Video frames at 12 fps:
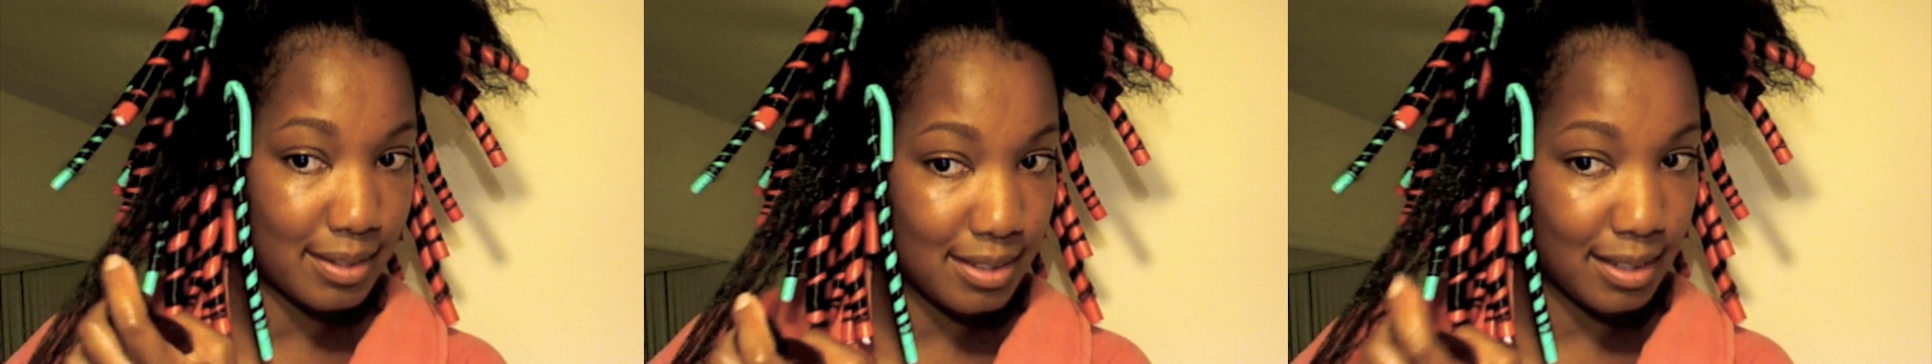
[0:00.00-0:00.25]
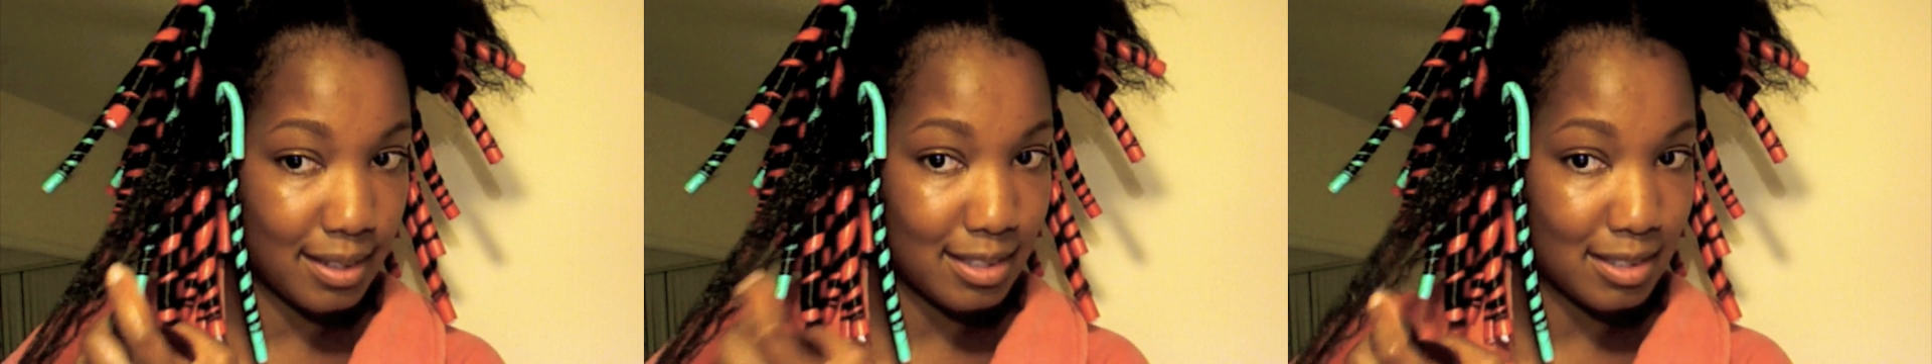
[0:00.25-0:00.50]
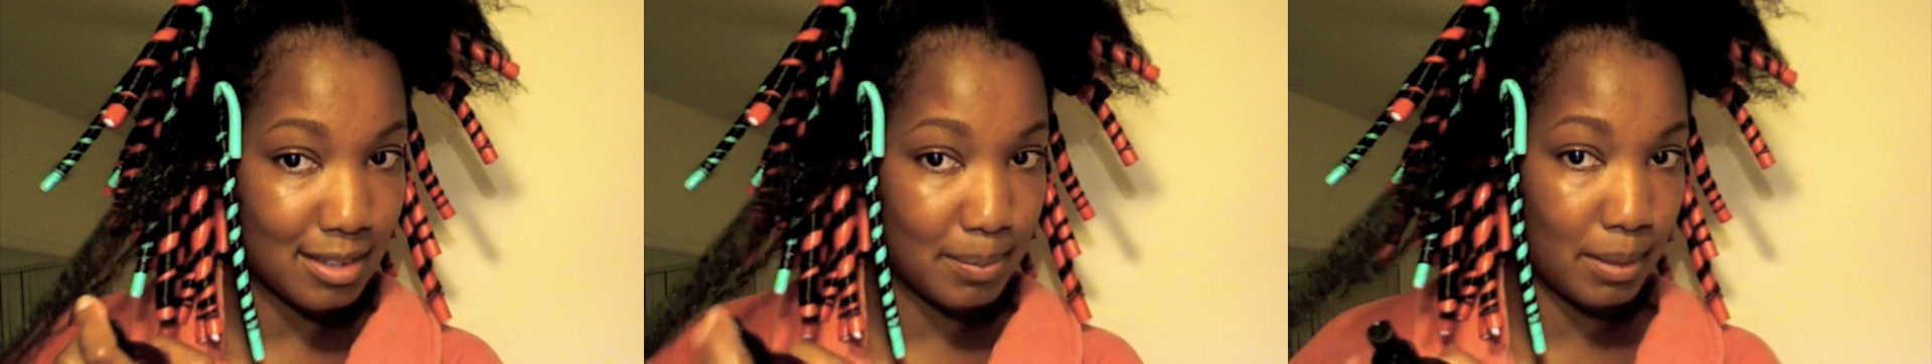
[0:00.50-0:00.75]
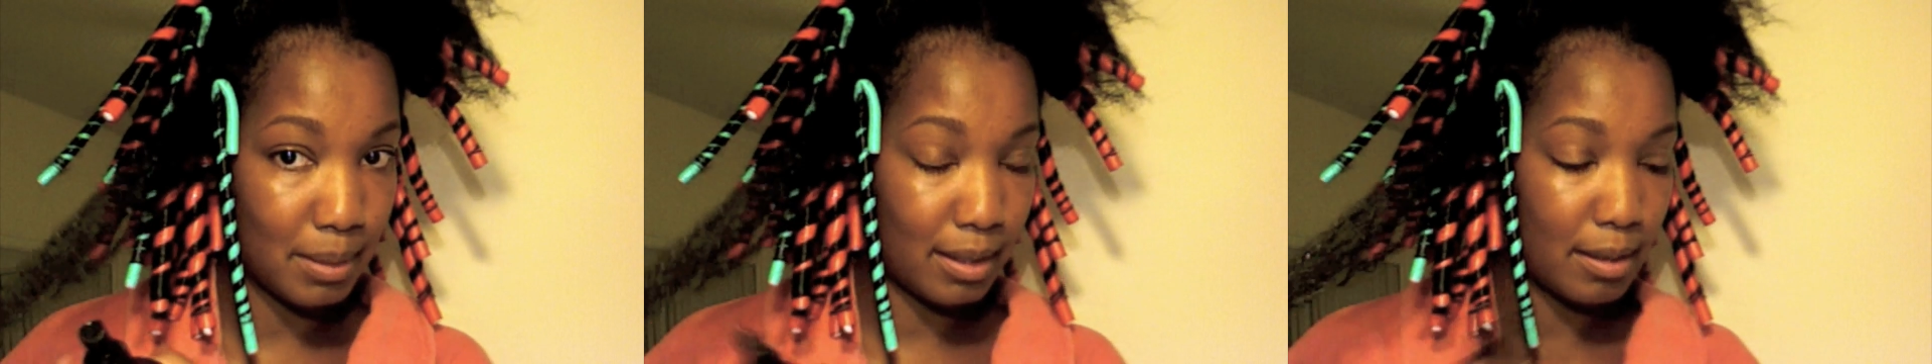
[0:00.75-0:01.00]
takes
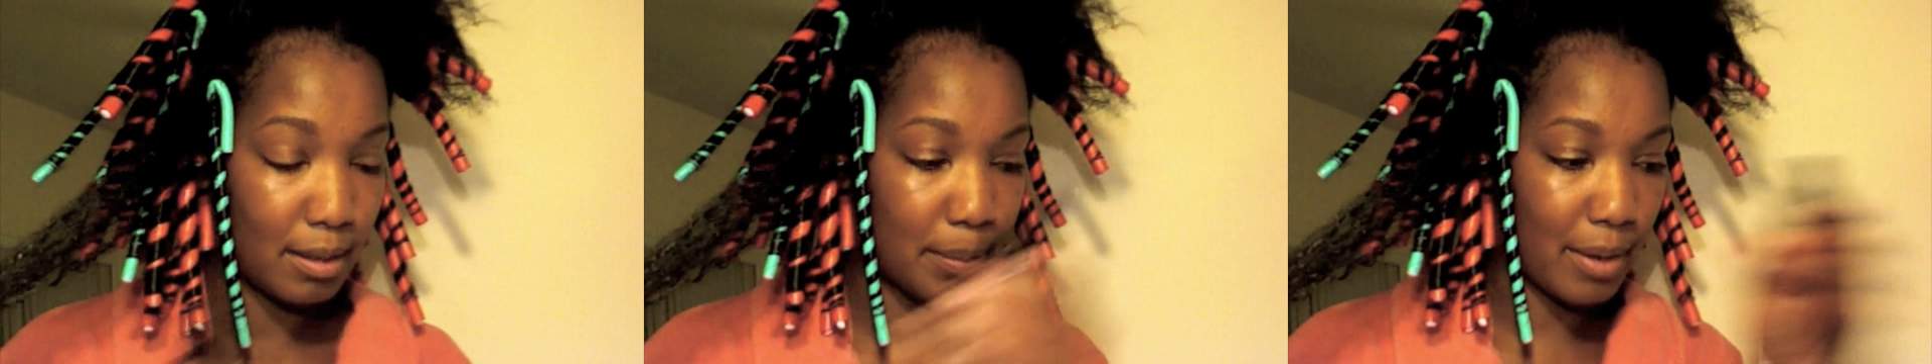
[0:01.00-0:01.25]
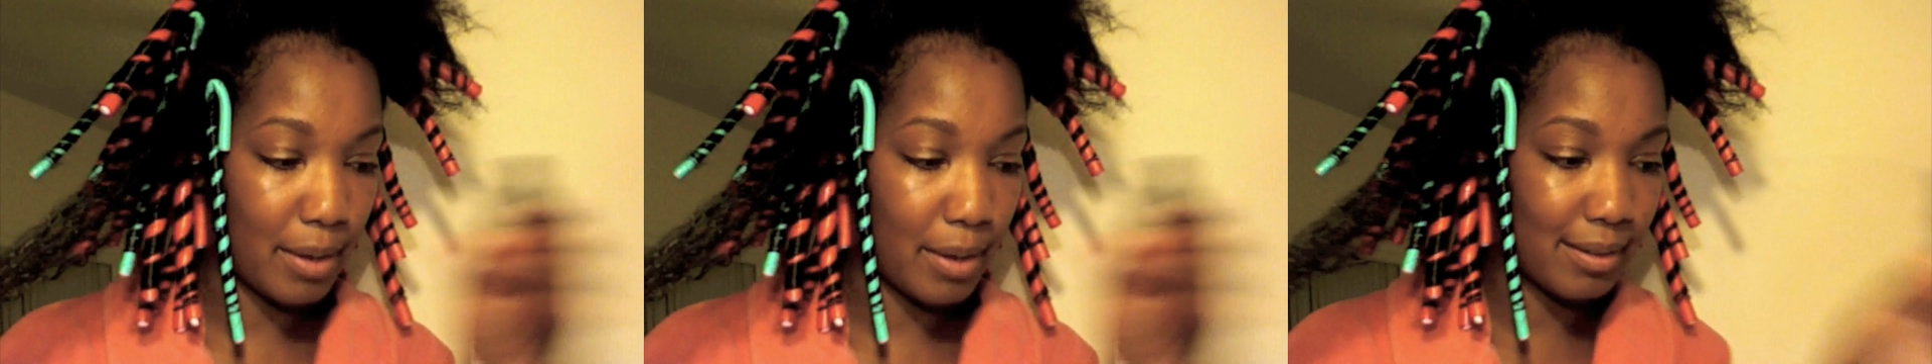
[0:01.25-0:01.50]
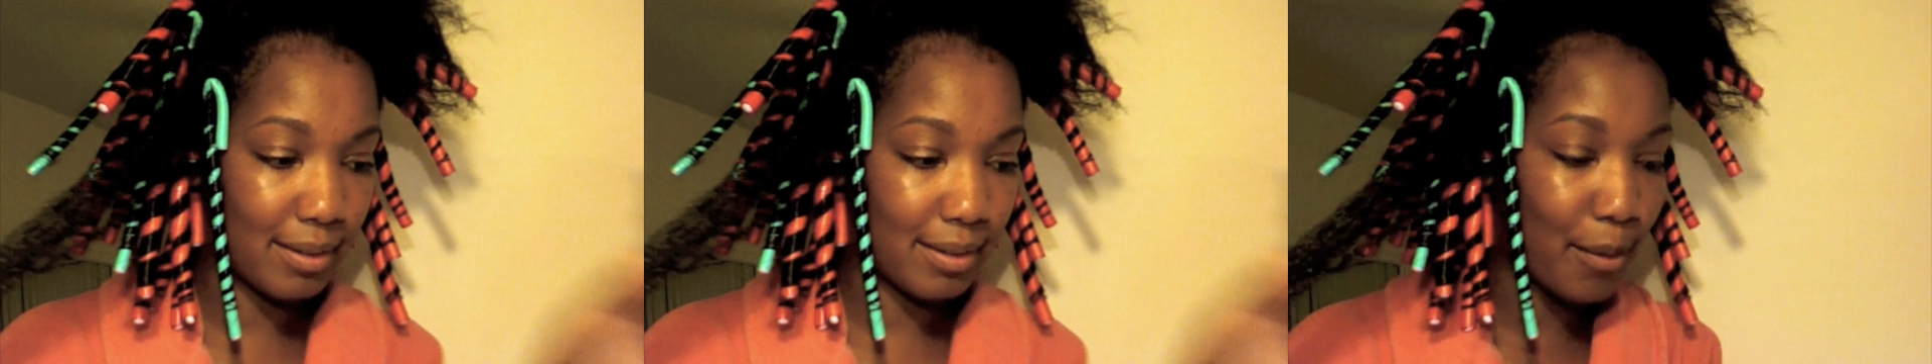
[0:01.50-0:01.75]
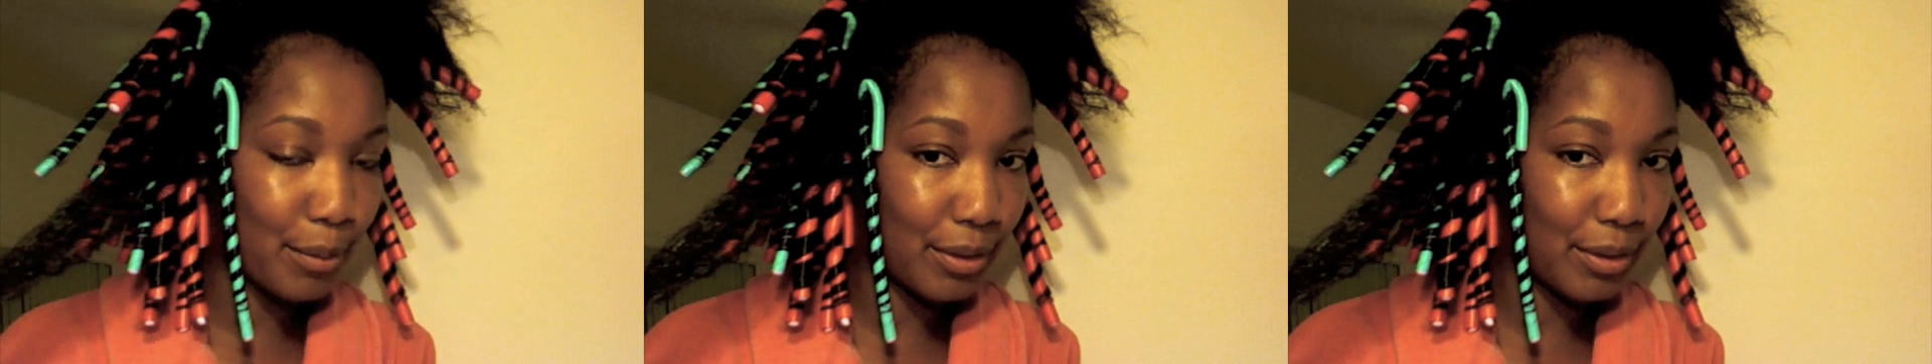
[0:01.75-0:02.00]
me about an
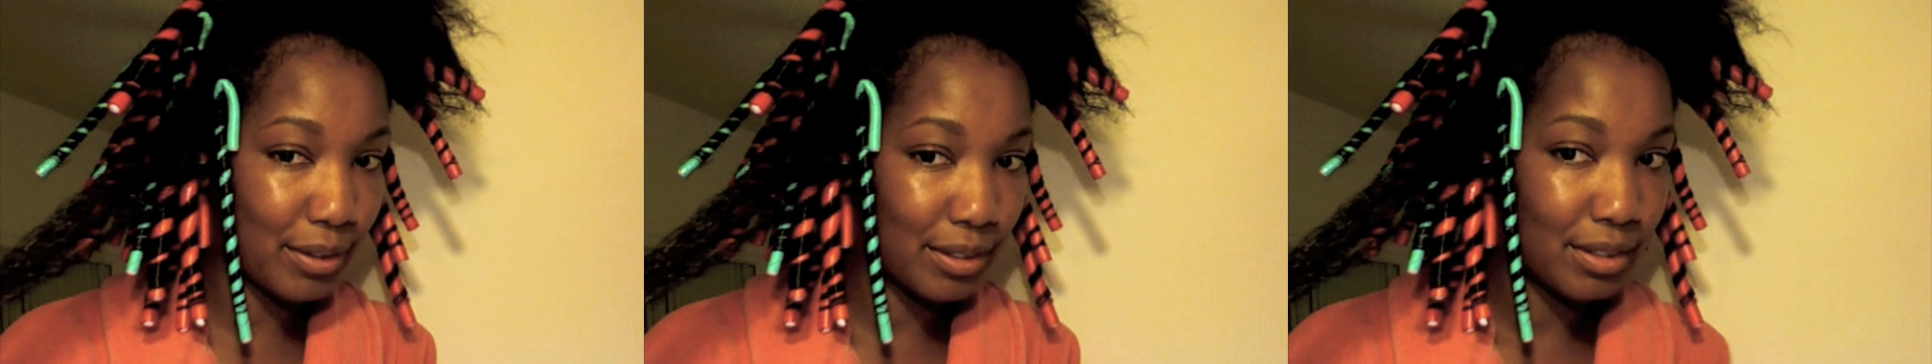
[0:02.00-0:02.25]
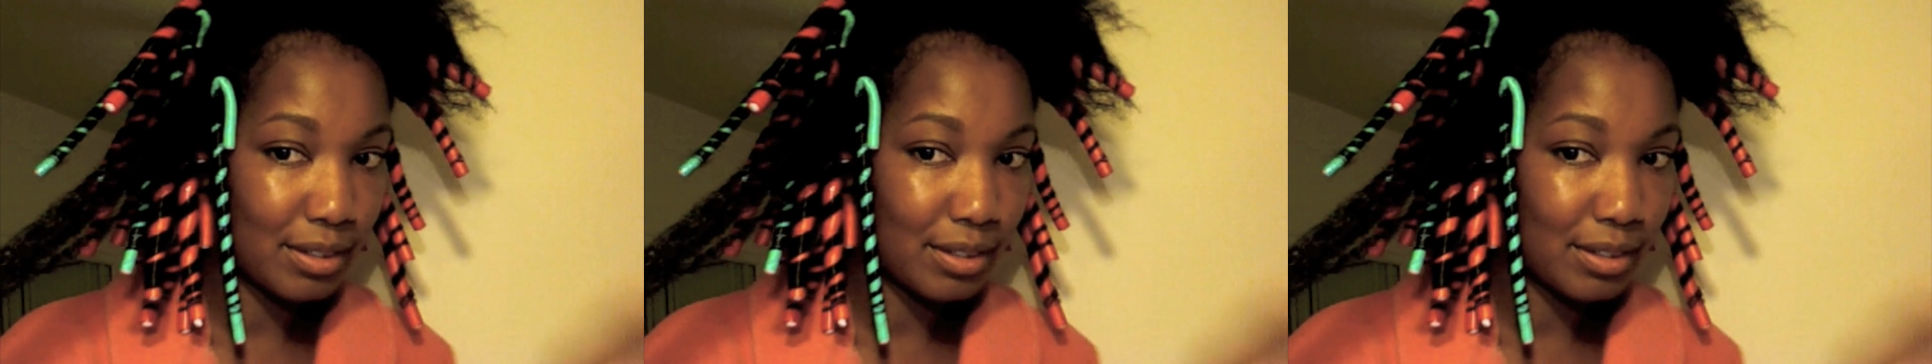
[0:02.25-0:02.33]
hour